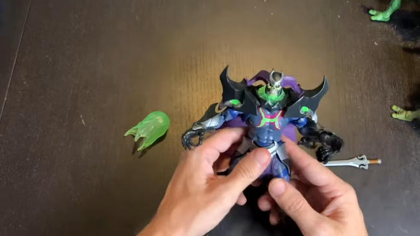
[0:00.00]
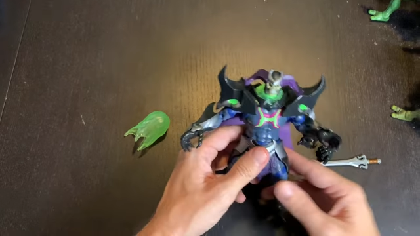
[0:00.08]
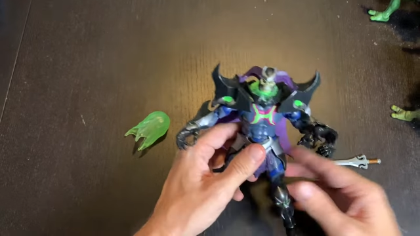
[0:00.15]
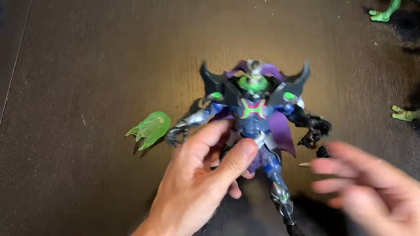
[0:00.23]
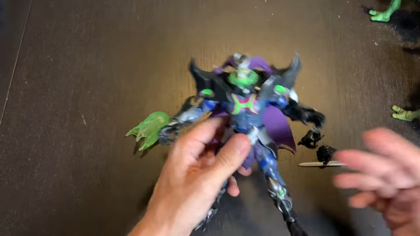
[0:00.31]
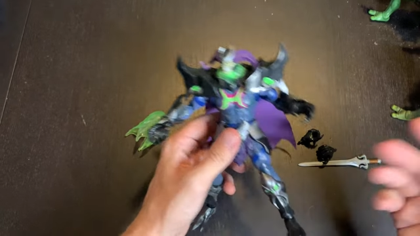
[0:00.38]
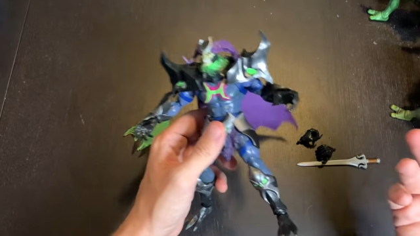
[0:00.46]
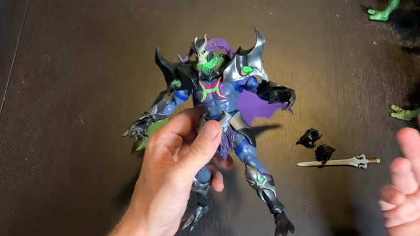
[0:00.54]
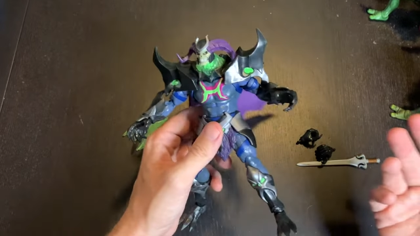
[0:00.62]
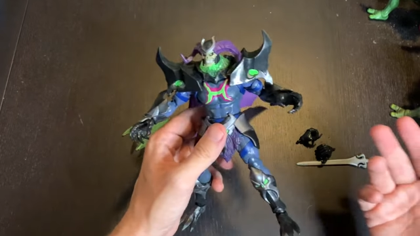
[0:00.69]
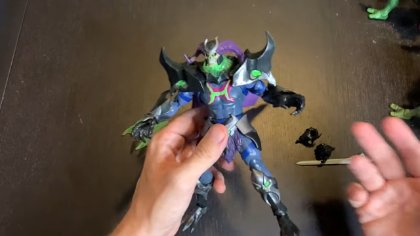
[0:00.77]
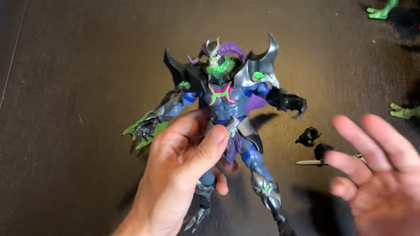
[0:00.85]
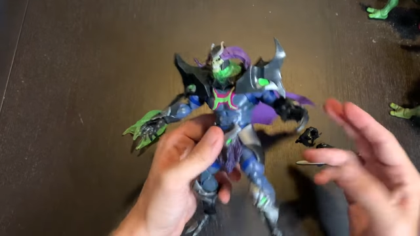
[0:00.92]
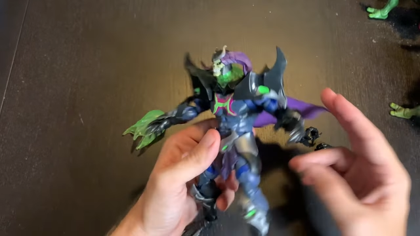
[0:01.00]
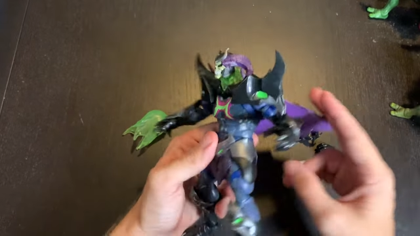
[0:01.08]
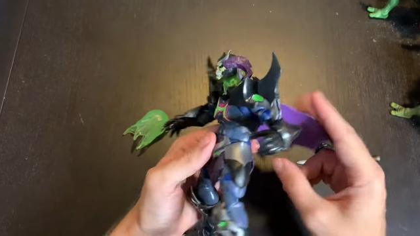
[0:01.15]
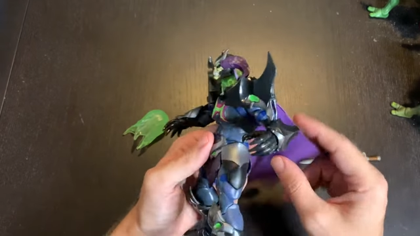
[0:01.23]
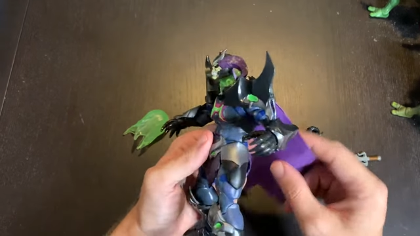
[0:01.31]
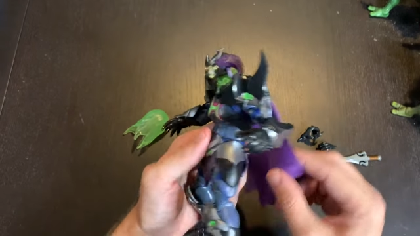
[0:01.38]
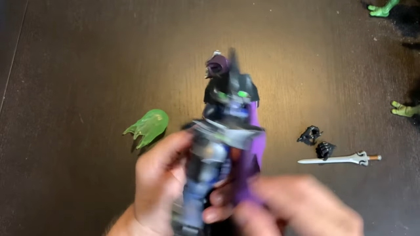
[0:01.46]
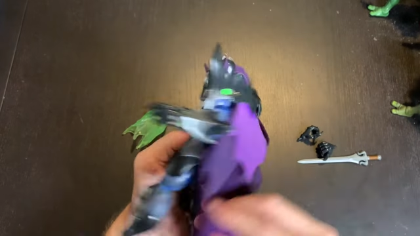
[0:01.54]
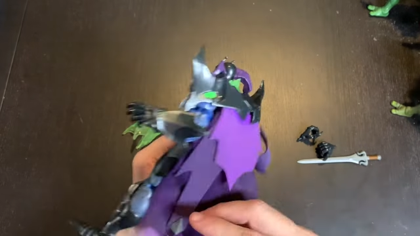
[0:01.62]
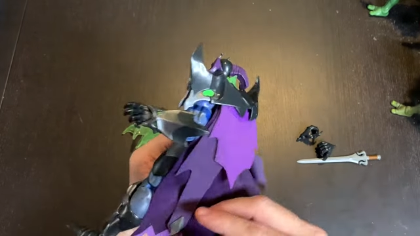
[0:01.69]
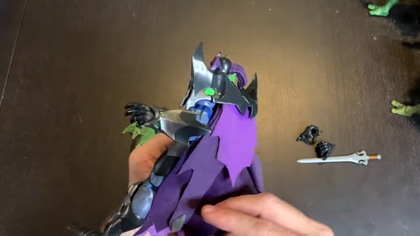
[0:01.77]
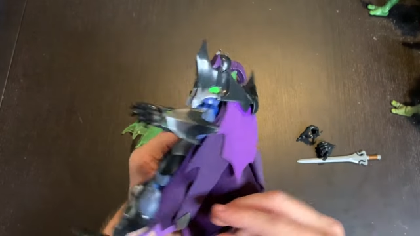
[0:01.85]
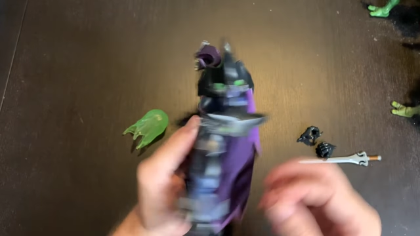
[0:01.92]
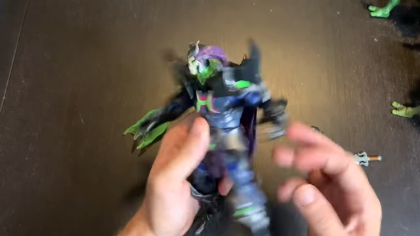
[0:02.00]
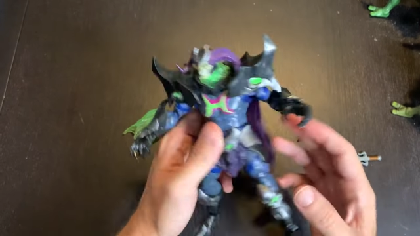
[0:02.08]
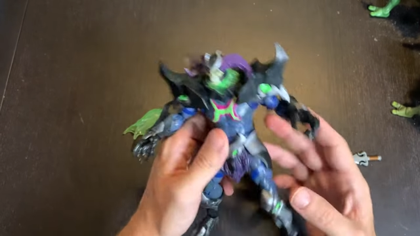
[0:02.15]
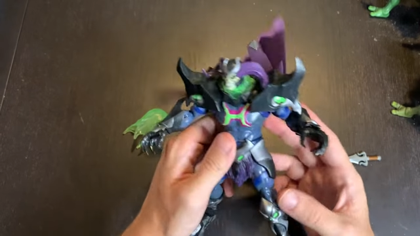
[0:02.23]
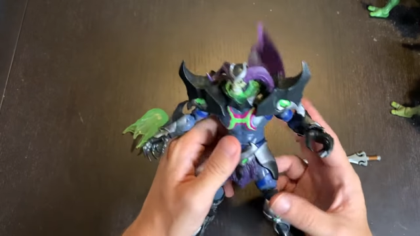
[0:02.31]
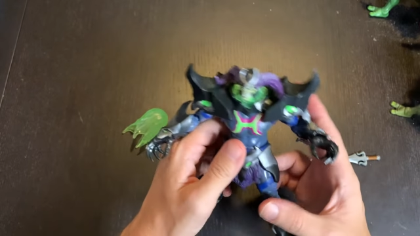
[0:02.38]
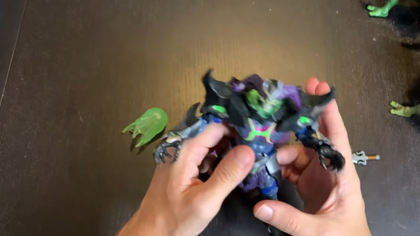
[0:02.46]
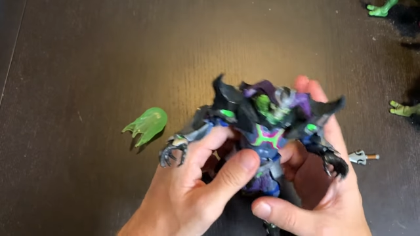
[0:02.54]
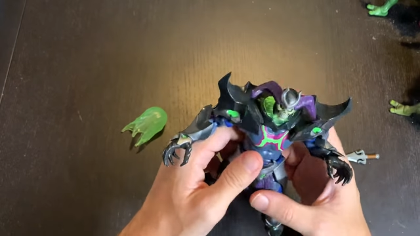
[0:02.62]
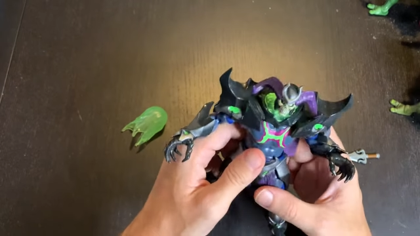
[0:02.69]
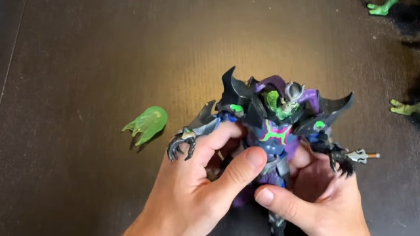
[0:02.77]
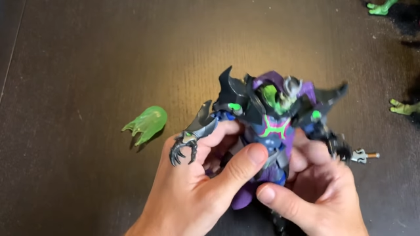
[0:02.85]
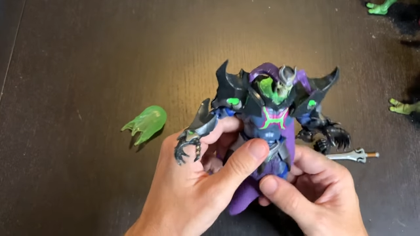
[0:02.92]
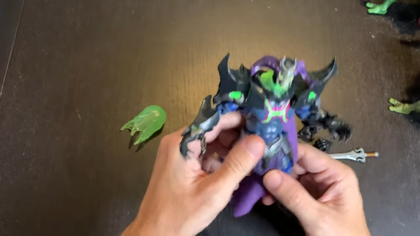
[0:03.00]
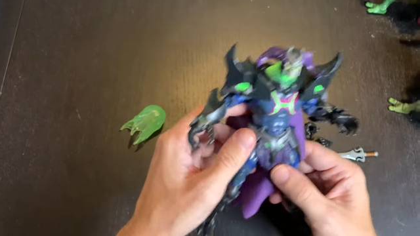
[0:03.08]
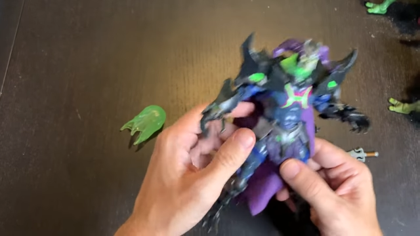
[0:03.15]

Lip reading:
No face is visible, so there are no lips to read.